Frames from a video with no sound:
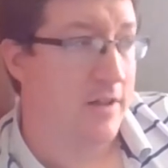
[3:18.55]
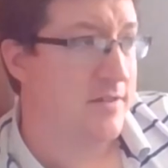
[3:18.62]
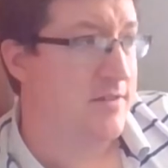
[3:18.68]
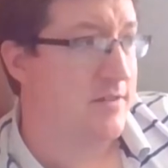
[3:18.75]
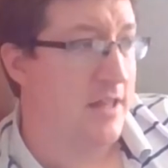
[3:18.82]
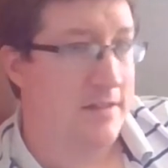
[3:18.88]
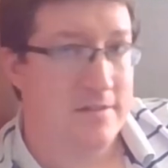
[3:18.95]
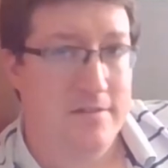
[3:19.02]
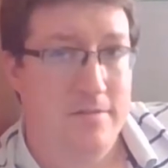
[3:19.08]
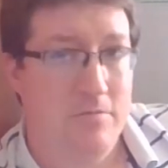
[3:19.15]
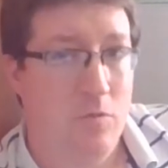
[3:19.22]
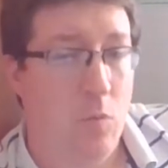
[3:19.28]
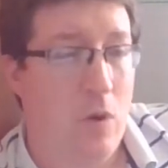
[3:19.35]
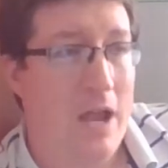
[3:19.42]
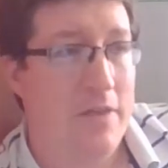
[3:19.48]
It's it's
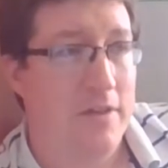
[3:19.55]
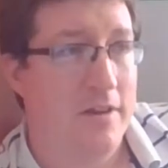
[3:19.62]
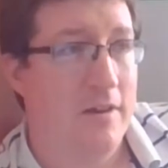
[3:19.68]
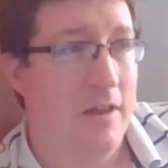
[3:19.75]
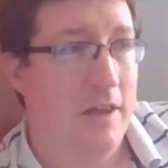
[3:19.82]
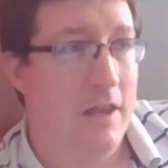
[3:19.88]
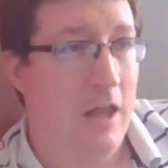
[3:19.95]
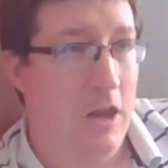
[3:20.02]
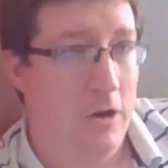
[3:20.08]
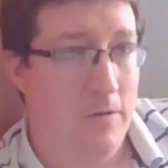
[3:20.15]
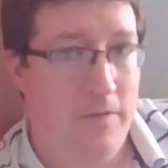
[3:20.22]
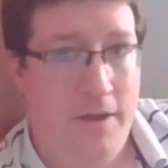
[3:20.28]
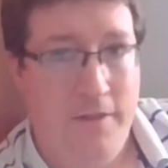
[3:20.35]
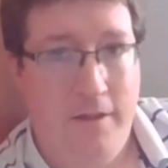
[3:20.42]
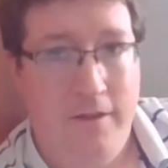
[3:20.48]
the way that a, lot
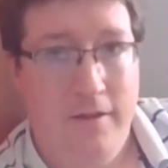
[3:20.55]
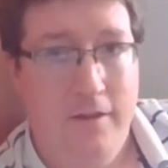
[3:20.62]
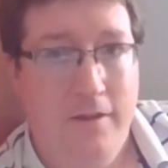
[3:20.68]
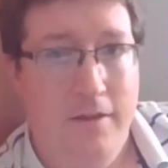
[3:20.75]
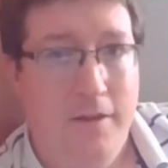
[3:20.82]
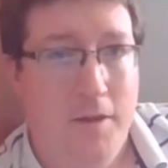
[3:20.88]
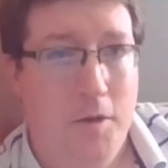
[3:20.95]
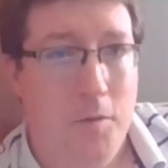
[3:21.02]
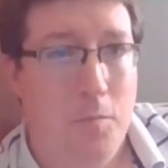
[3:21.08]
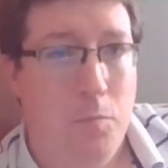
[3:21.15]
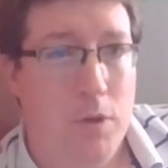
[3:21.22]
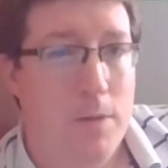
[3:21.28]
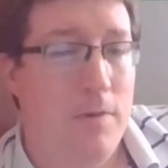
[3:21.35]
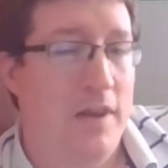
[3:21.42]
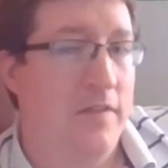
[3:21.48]
of other
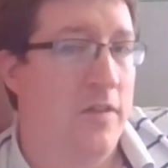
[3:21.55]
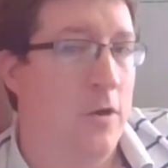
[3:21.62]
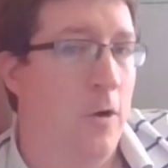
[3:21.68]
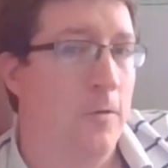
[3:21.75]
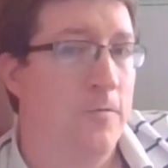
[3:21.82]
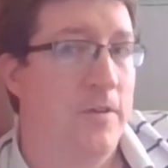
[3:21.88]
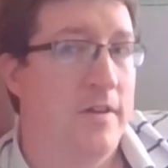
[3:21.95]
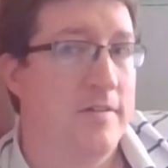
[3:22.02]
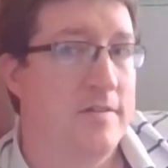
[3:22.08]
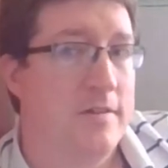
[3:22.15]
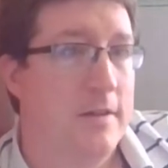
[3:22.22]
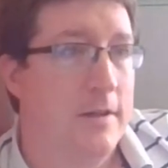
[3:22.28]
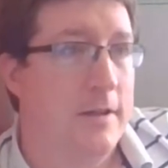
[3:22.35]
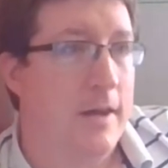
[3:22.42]
people in the office,